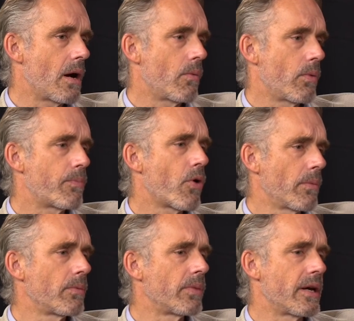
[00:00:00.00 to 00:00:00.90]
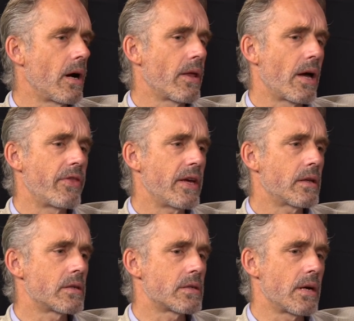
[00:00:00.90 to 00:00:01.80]
Yeah, probably. I, I,
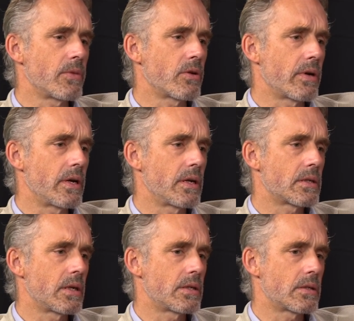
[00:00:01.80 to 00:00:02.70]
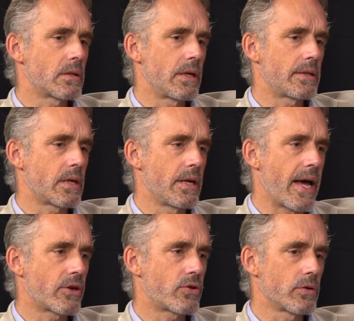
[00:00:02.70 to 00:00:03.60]
think to some degree it's, it's, it's a
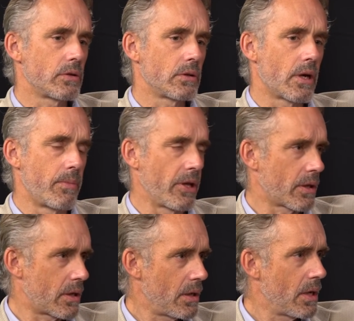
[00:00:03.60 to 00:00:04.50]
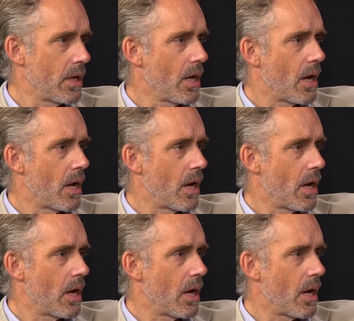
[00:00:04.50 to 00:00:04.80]
natural ability.